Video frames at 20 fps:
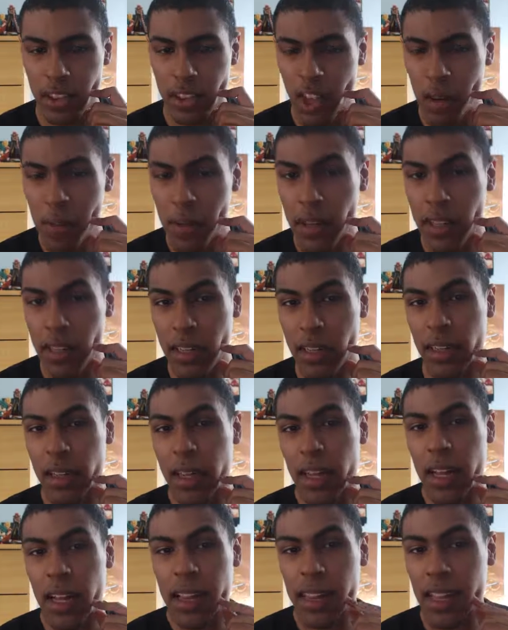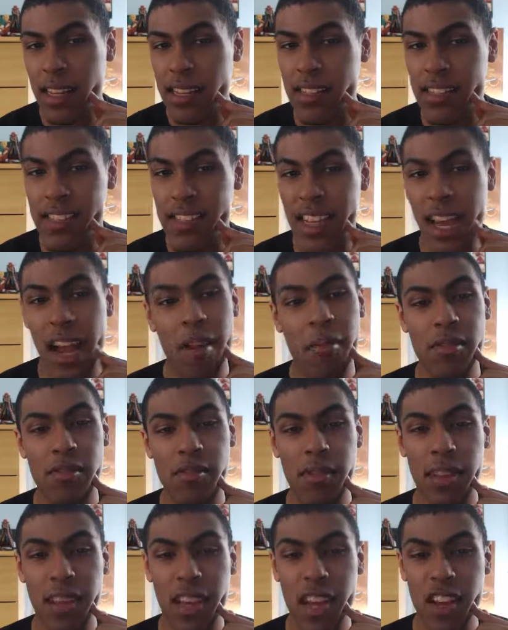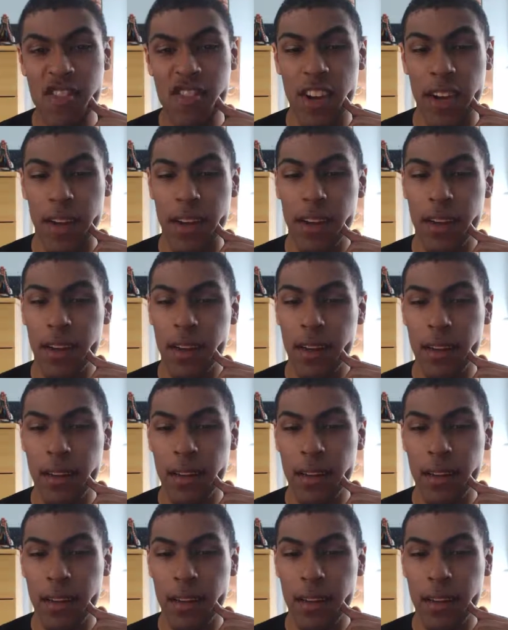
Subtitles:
Someone could. That sound was from the kitchen.